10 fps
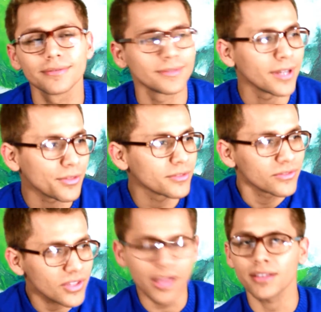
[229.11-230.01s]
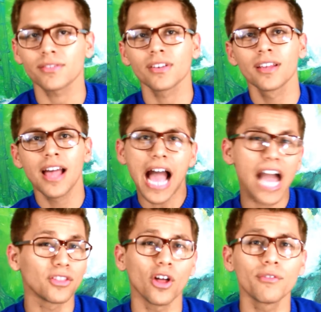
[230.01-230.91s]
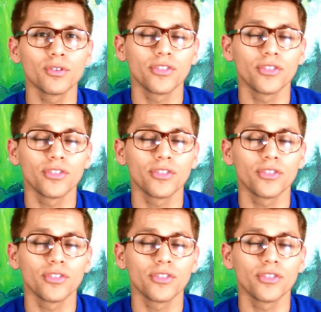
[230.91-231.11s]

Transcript: Nothing says I love you